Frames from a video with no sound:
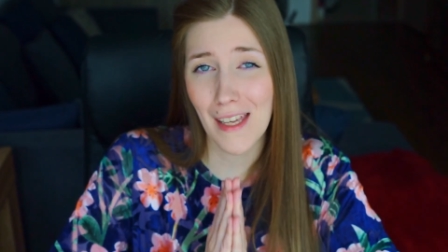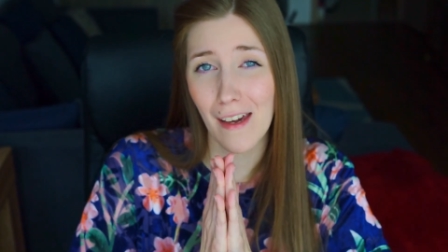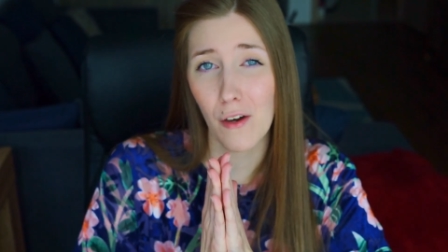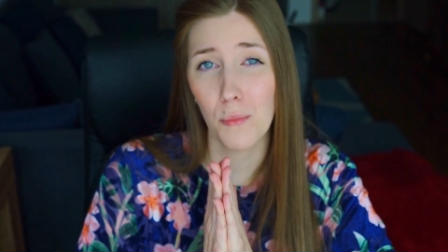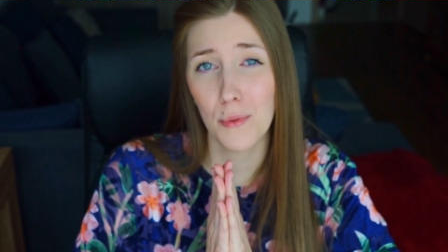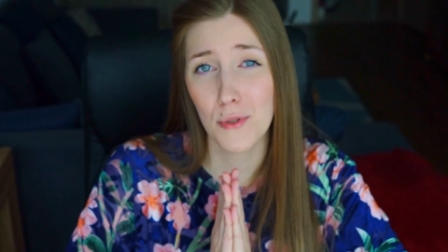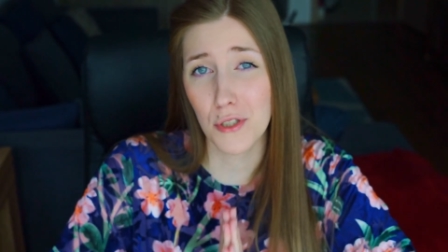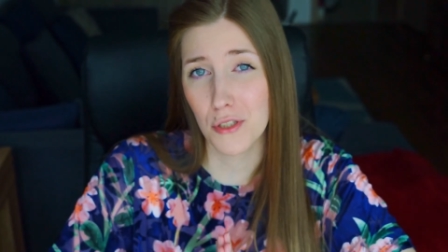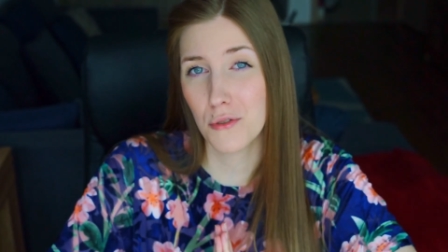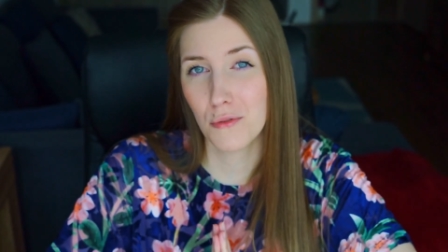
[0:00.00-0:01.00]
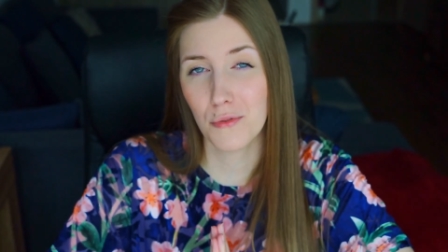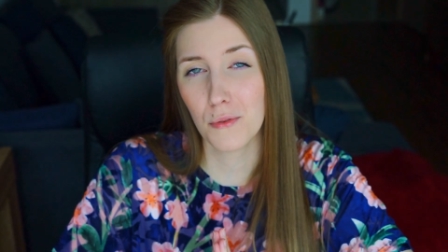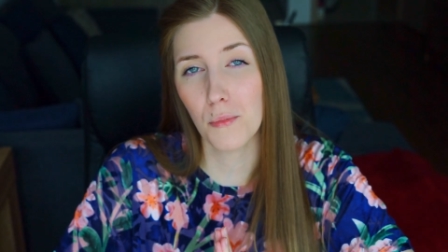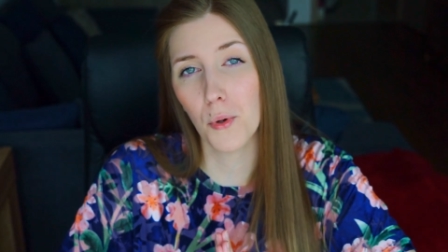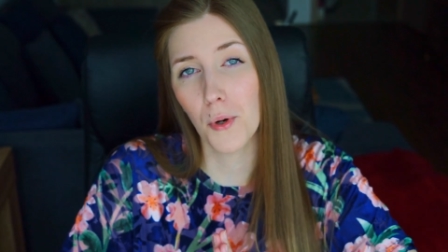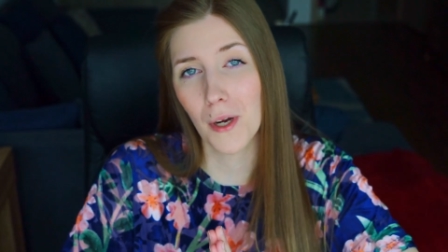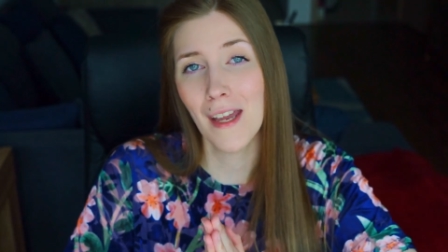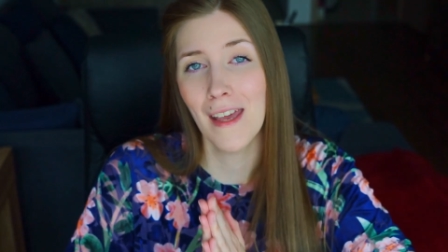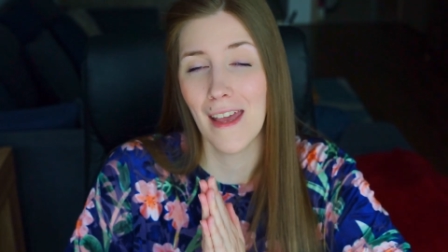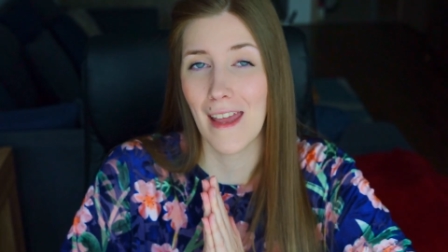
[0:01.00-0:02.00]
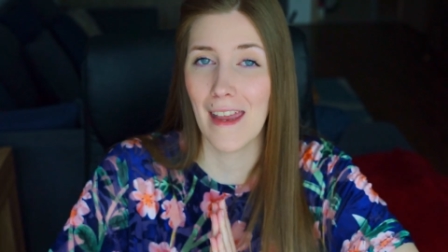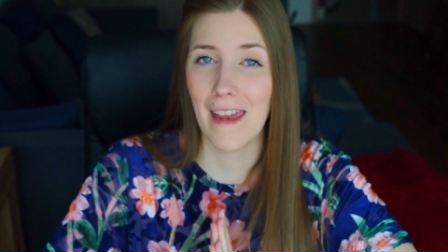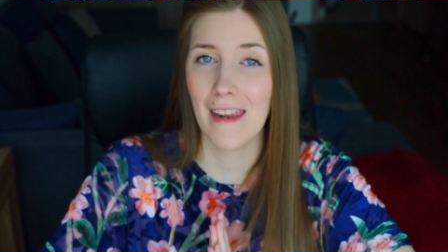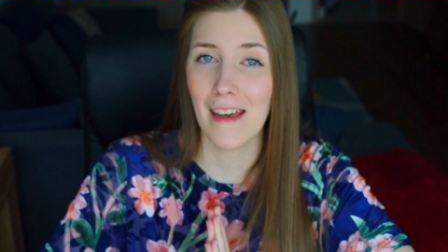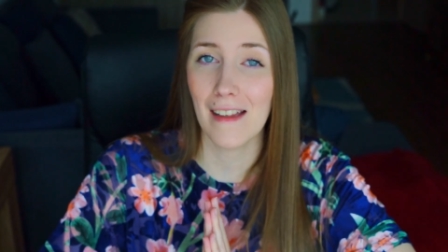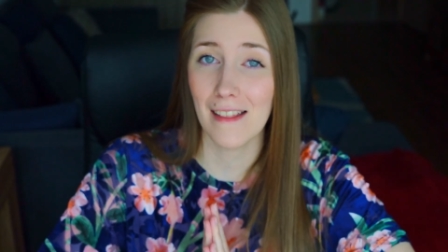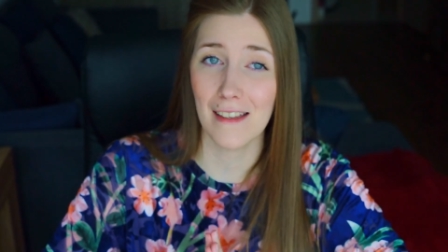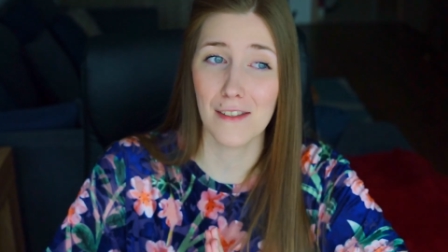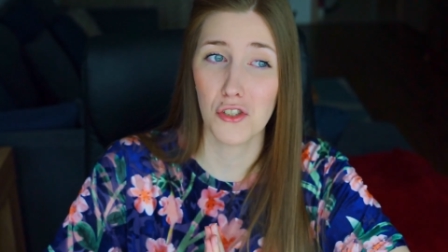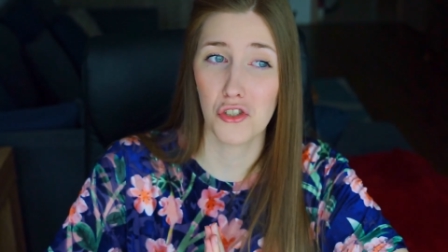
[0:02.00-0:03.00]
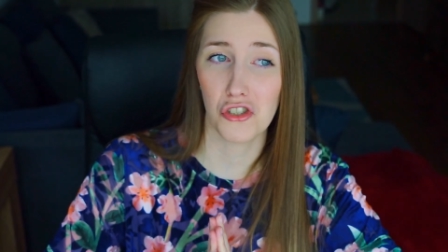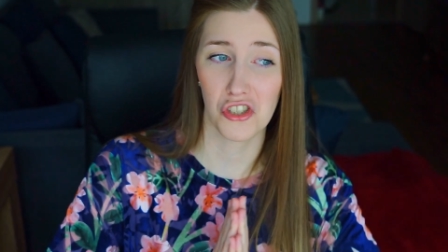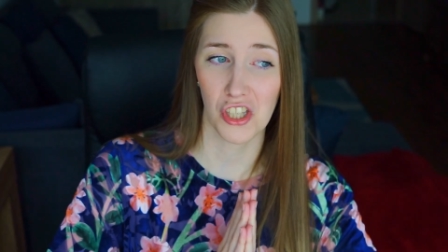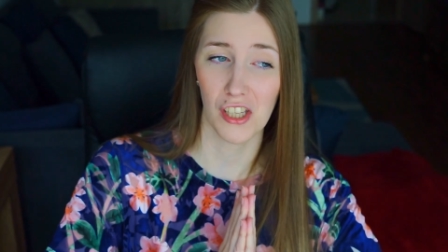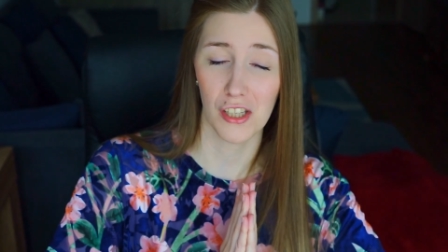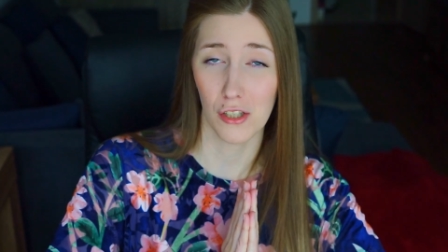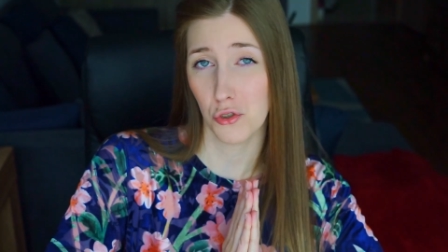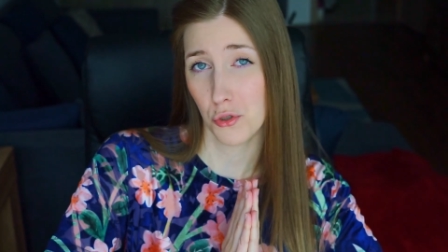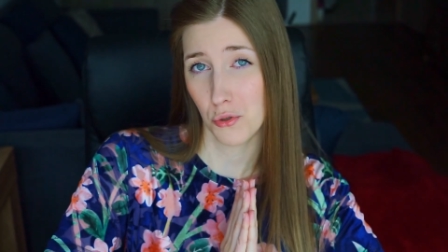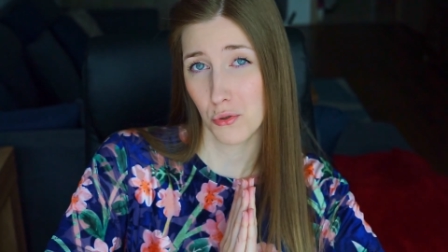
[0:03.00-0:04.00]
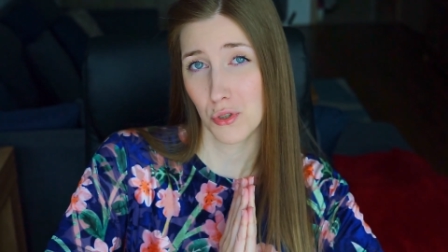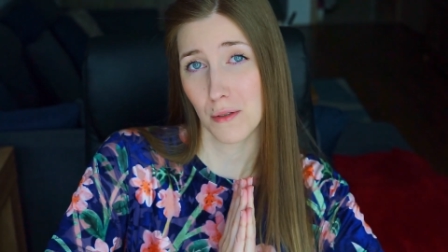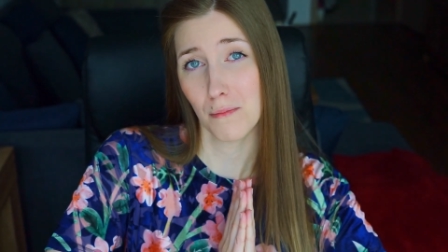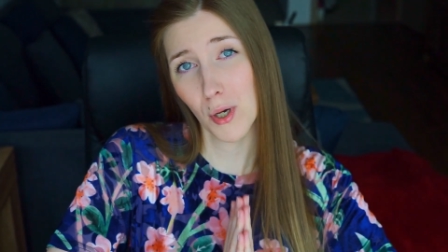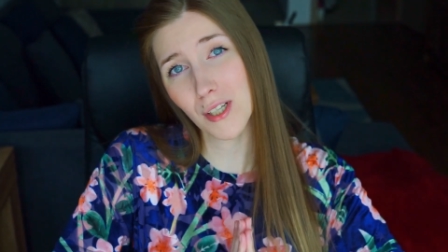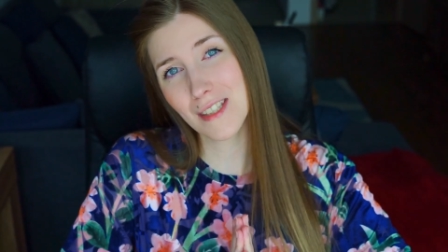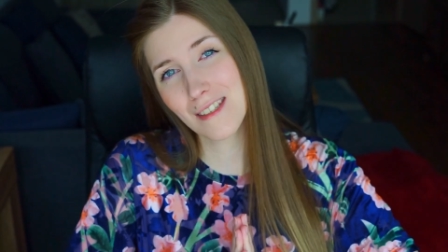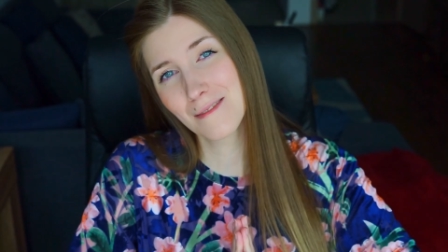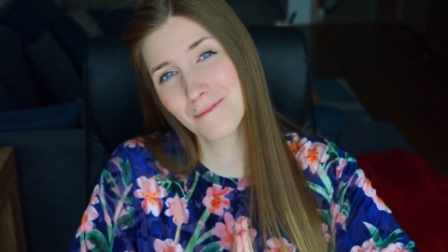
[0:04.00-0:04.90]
I hope you stay tuned for more, and let's just get into some books.